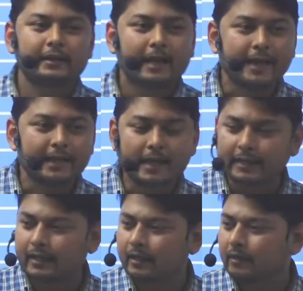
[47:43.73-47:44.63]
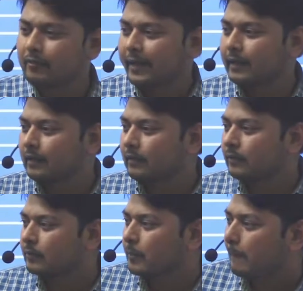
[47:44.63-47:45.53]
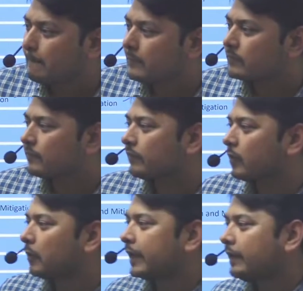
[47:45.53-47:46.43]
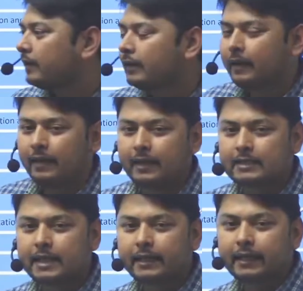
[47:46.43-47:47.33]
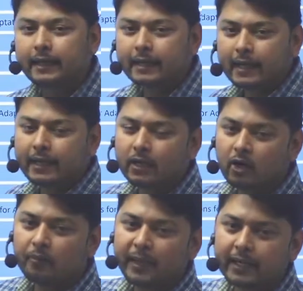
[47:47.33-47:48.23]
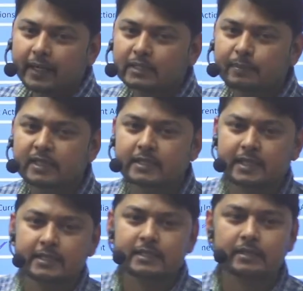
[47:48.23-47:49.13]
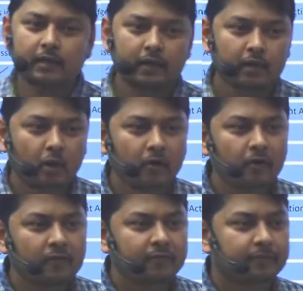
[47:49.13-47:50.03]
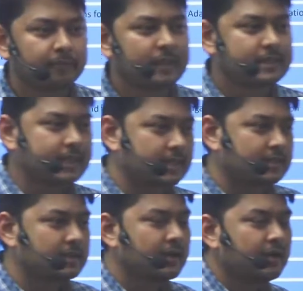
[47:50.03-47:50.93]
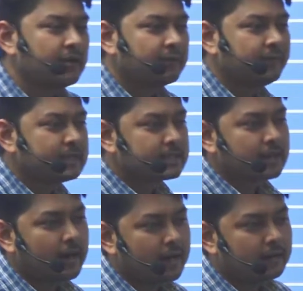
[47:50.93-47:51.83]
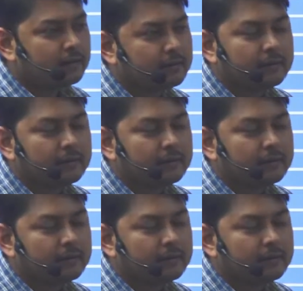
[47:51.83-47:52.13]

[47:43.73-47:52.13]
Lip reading: An electrical vehicle? Okay. Recently, Delhi government has purchased a lot of buses which are